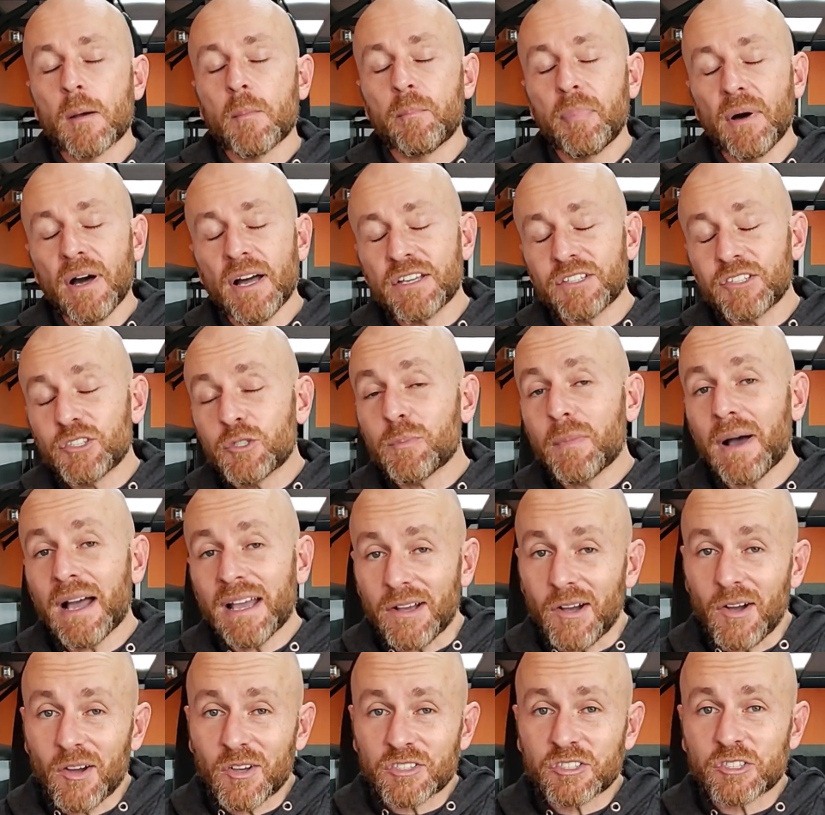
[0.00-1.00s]
but you
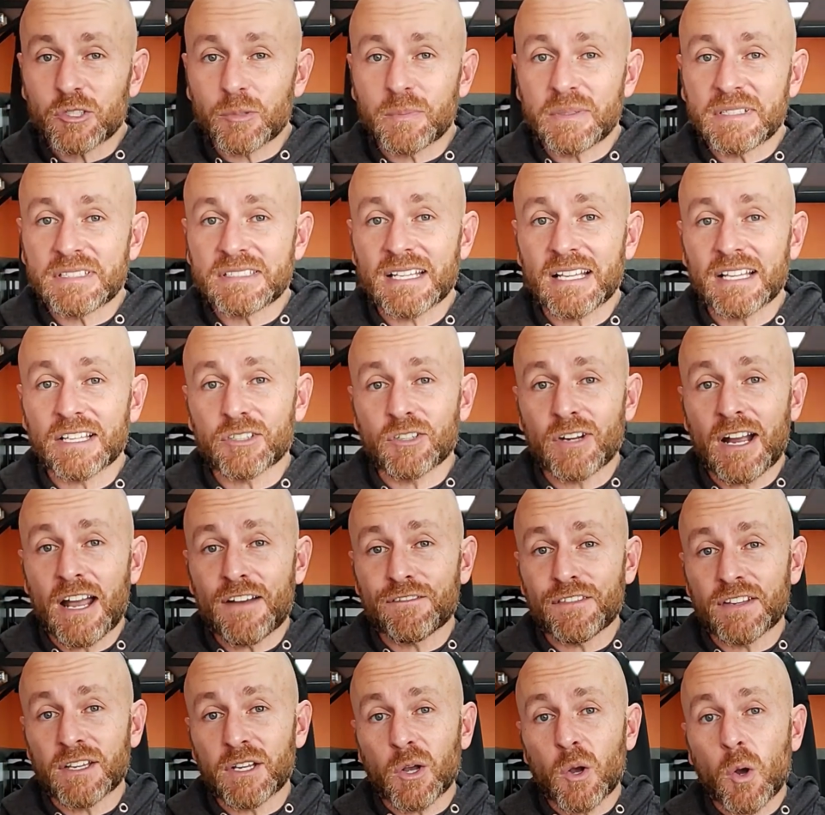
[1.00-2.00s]
might also be
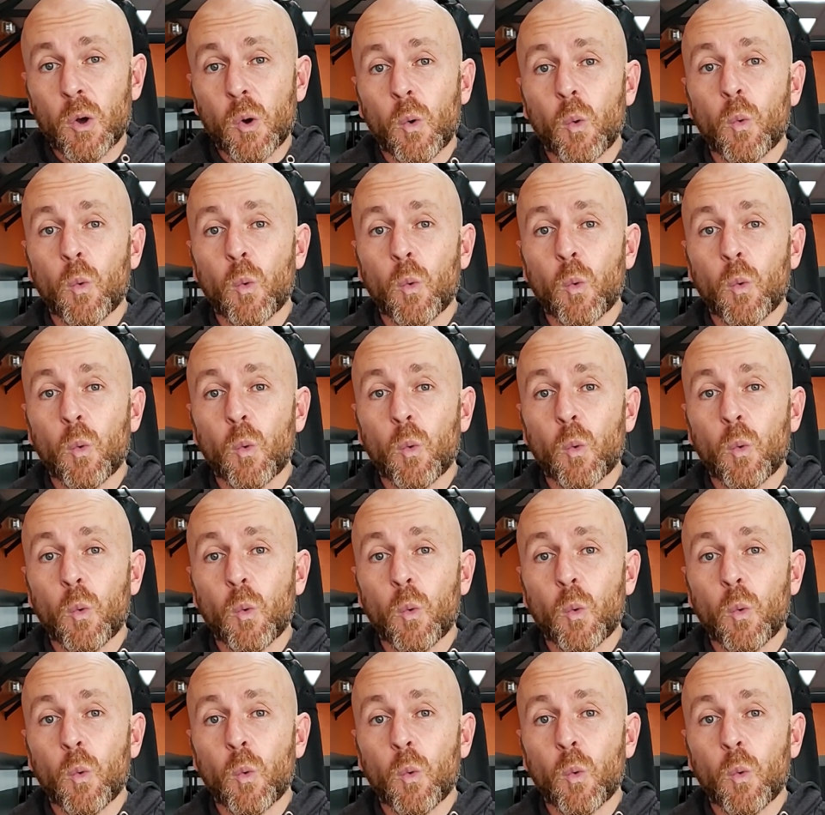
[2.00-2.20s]
telegraphing